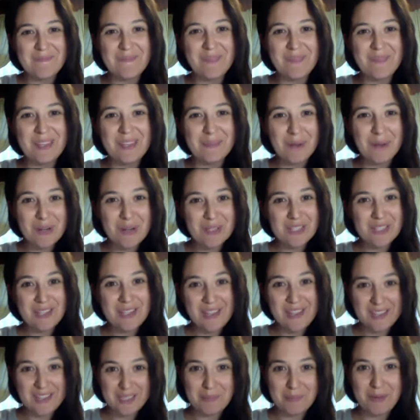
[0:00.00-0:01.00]
personal
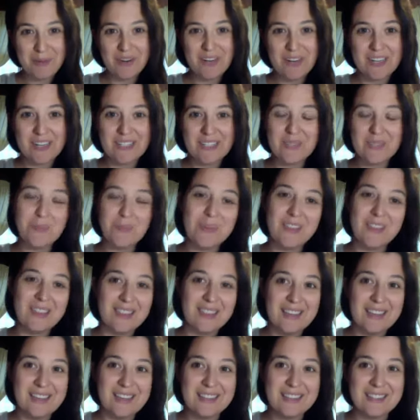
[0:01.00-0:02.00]
experience with
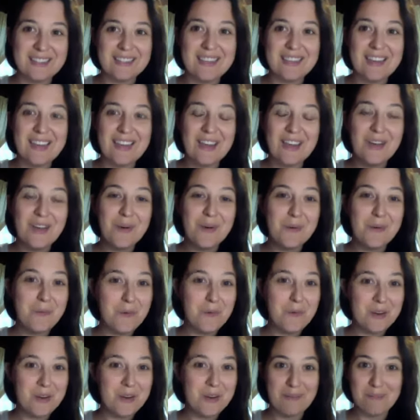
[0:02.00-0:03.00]
this
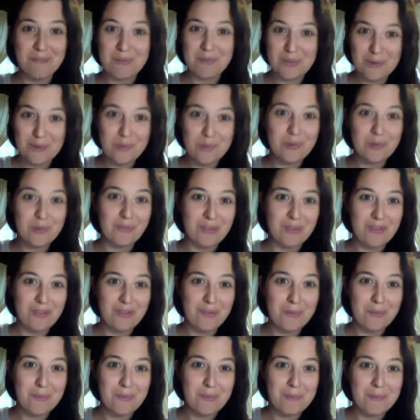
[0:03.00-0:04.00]
working beautifully
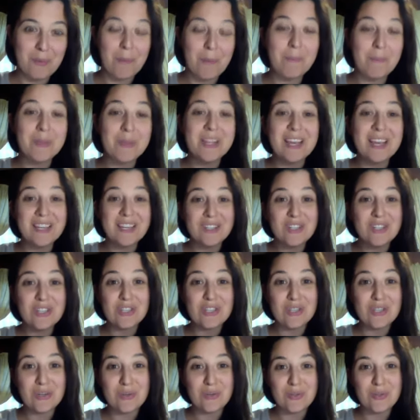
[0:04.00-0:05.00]
for people, but that just
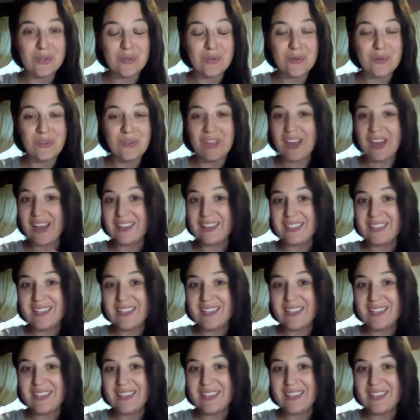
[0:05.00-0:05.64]
shows you that